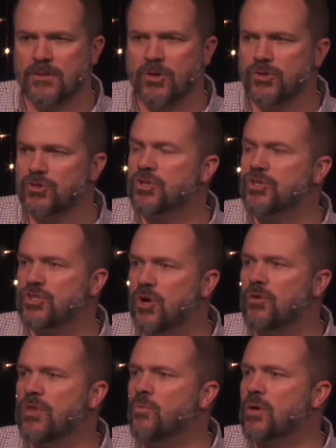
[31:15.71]
Who's going to
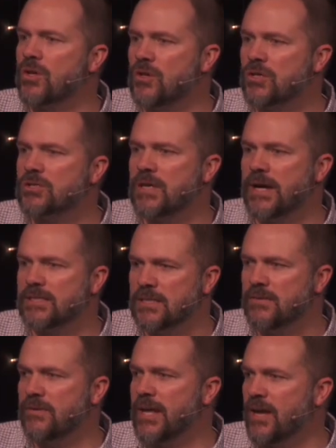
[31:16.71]
show them what it looks like to
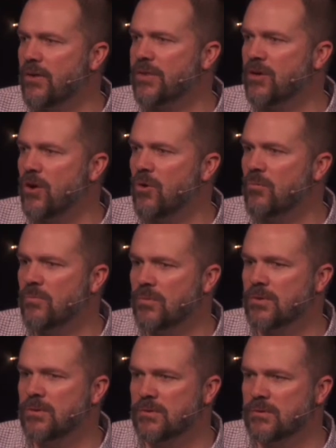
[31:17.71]
live in a healthy home?
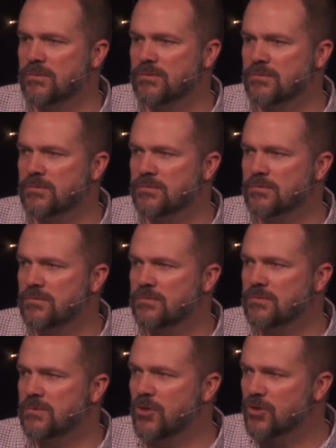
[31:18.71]

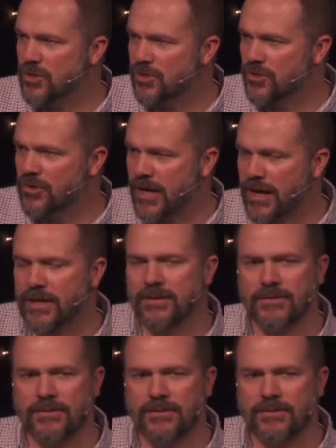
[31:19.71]
Who's going to do that?